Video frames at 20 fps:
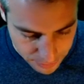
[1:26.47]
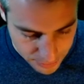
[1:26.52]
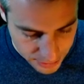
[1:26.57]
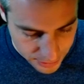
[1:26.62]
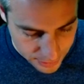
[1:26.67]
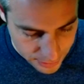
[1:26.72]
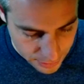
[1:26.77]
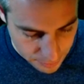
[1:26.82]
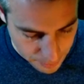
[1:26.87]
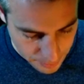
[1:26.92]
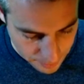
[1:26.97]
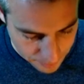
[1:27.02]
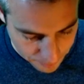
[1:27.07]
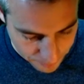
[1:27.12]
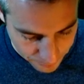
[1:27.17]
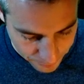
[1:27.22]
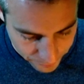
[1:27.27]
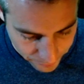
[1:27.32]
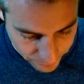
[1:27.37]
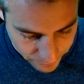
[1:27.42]
MiniCP.
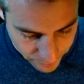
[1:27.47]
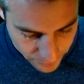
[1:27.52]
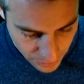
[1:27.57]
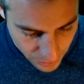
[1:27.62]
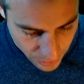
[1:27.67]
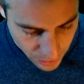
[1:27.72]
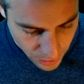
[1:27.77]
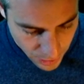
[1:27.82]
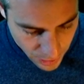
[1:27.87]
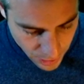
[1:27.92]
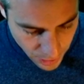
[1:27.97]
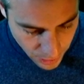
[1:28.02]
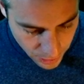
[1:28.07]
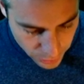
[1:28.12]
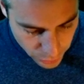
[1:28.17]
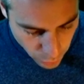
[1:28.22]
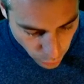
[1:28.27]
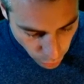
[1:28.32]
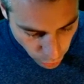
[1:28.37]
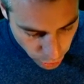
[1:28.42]

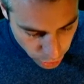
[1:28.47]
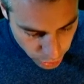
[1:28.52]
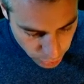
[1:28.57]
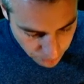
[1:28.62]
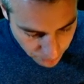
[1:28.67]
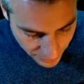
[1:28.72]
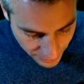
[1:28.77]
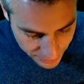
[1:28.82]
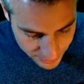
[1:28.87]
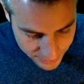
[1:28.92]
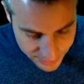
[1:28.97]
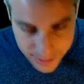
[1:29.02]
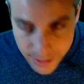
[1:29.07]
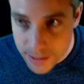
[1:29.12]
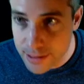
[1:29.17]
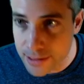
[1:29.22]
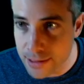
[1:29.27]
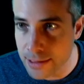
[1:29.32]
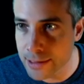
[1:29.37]
So a sparse set